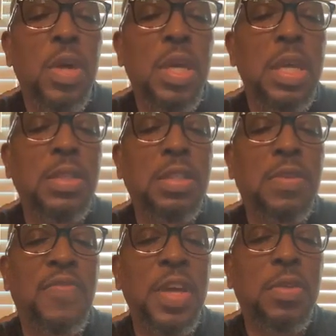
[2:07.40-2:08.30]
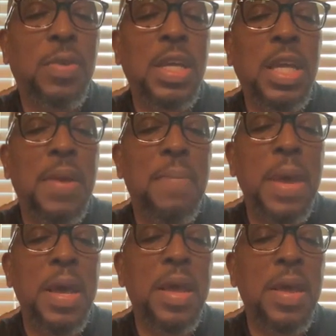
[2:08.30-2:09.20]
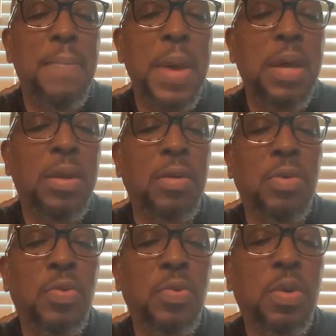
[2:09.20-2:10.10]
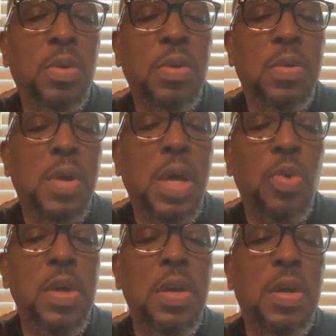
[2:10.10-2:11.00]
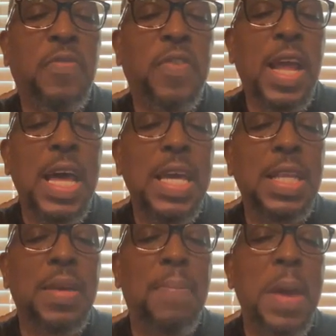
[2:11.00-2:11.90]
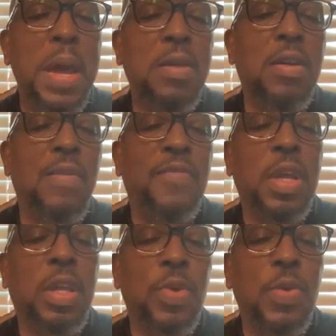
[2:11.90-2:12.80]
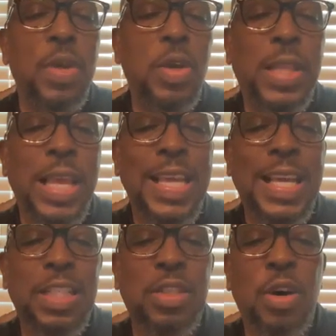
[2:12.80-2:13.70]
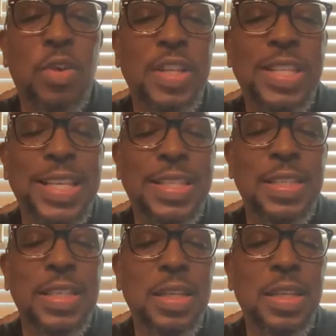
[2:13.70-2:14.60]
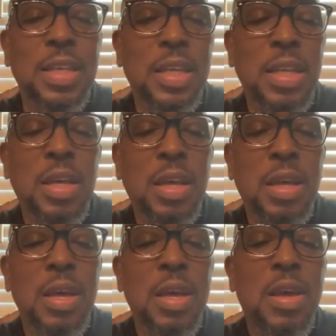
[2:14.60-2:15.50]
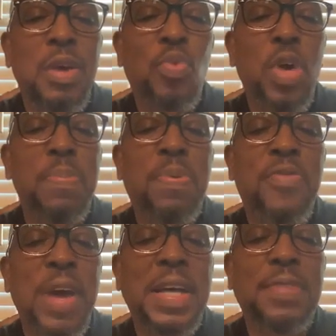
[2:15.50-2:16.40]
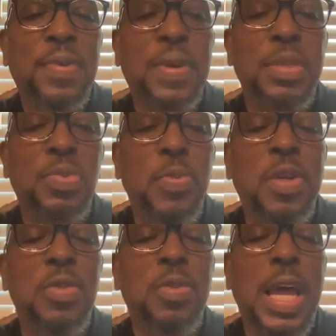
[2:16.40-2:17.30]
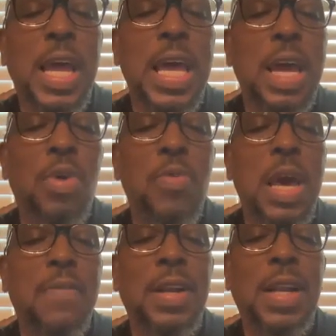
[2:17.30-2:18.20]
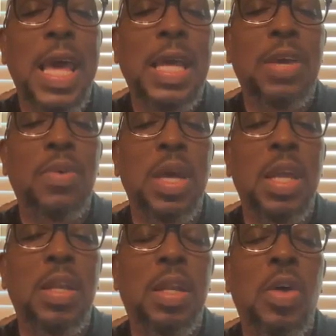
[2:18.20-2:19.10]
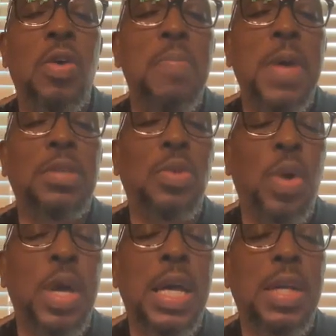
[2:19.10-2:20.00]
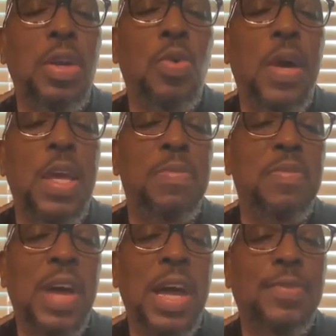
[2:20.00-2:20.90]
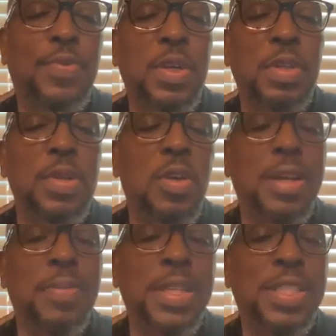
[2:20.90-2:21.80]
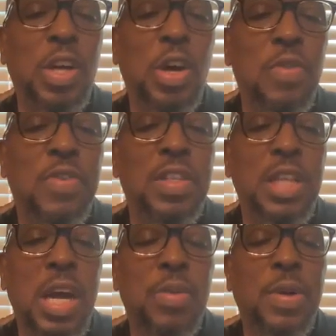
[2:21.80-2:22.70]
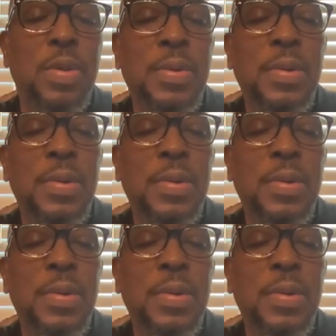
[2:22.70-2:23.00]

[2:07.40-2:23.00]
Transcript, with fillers: when he gives us the victory in, ba- in battle, and we are flying the banner of victory, we know that he is Jehovah Nisi. When he provides for us when we do not have, when we have a lack, and the Lord makes a way out of no way, he provides for us. We know him as Jehovah Jireh.